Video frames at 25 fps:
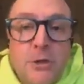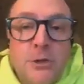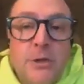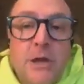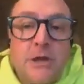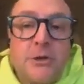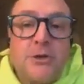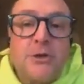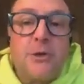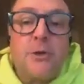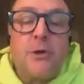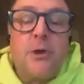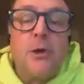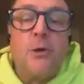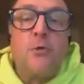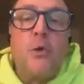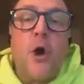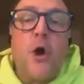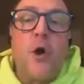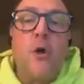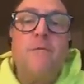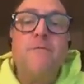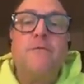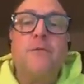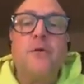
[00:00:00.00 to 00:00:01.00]
Make sure your ducks
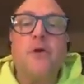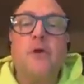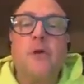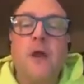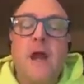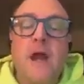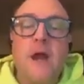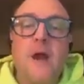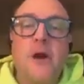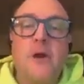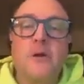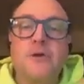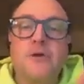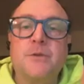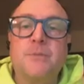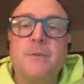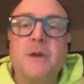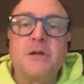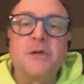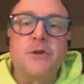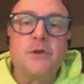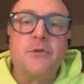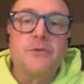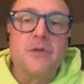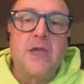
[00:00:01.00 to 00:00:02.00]
are in a row for your
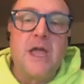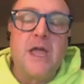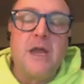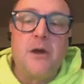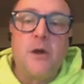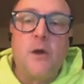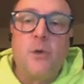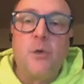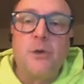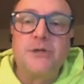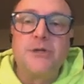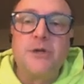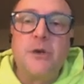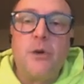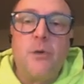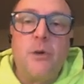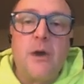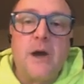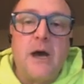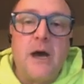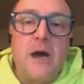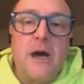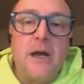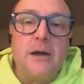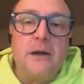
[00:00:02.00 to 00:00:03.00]
heirs. Make sure they know
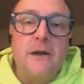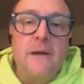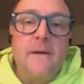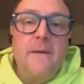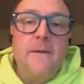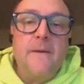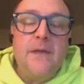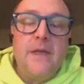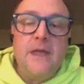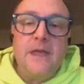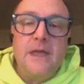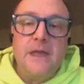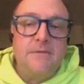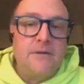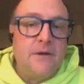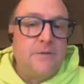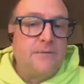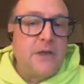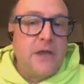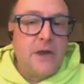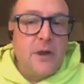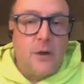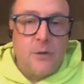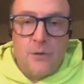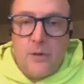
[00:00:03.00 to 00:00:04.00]
what's going on.
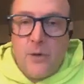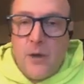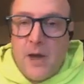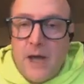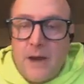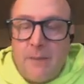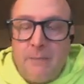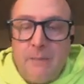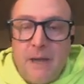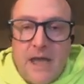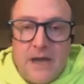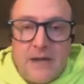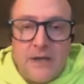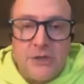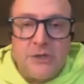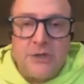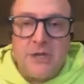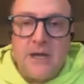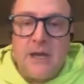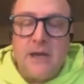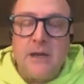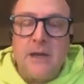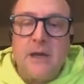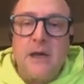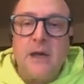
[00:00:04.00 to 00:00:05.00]
Even if they don't know how to
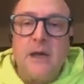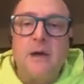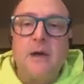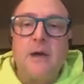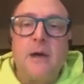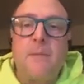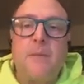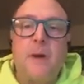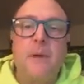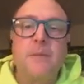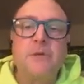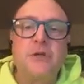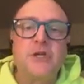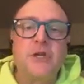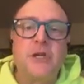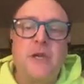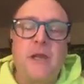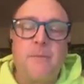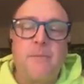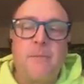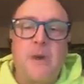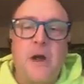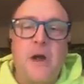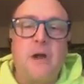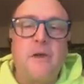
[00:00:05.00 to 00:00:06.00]
manage a
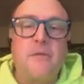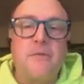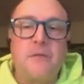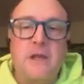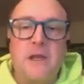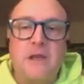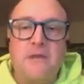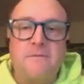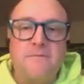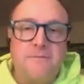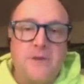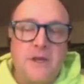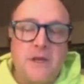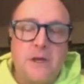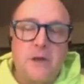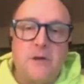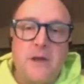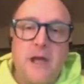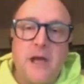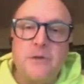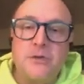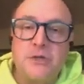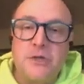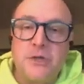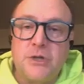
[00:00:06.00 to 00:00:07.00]
publishing empire, they can
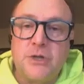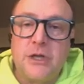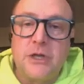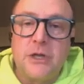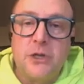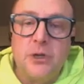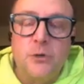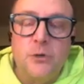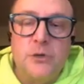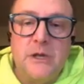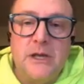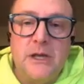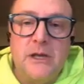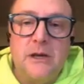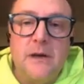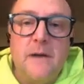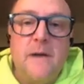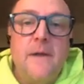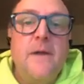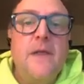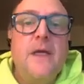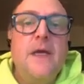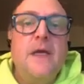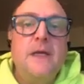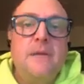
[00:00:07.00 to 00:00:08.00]
figure it out just like you
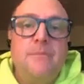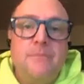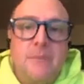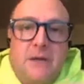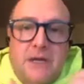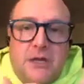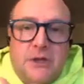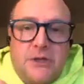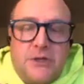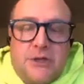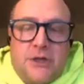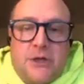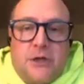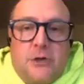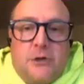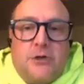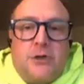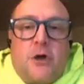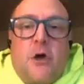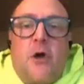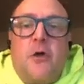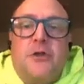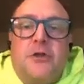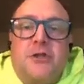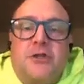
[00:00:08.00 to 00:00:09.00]
did,
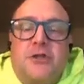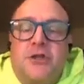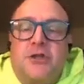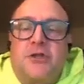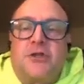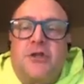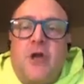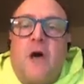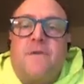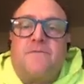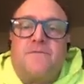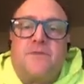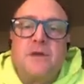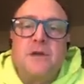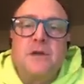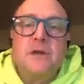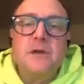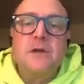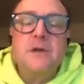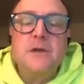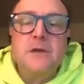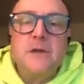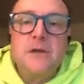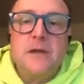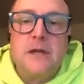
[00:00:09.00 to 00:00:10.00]
because here's all this
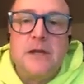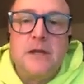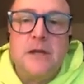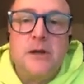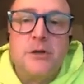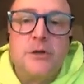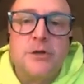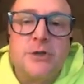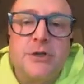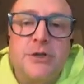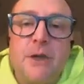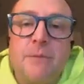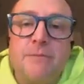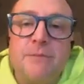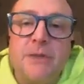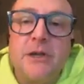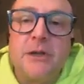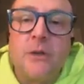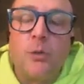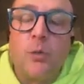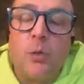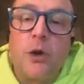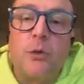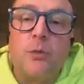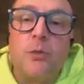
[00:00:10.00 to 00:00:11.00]
stuff, and here's
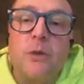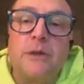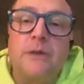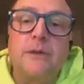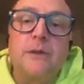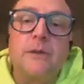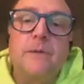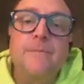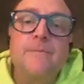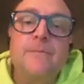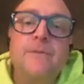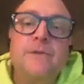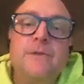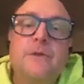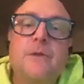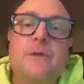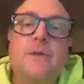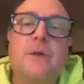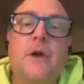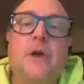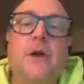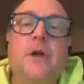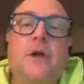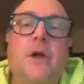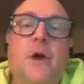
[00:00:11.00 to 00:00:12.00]
something to work with.
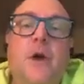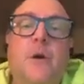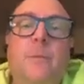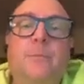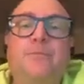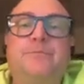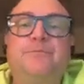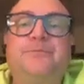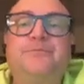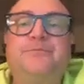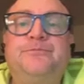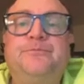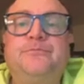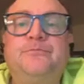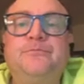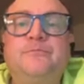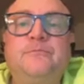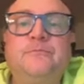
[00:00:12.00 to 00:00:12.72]
So there you go.